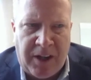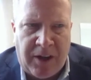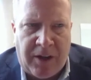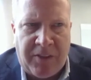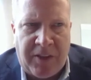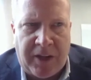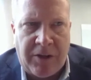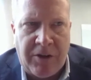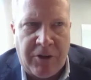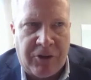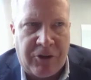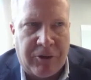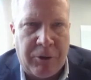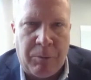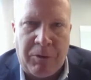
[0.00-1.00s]
I think
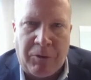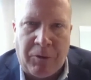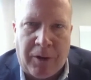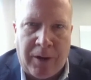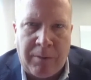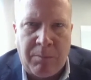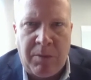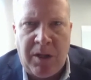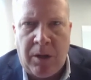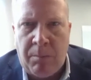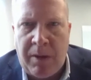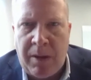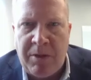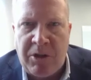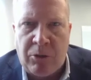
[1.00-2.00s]
initially we thought,
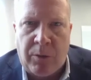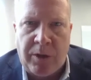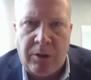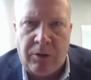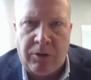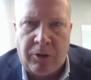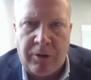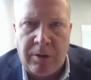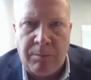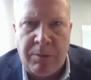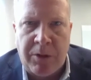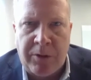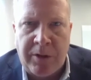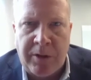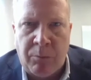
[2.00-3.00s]
maybe 20 or 30
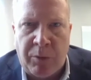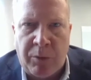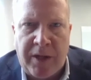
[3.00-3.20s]
million.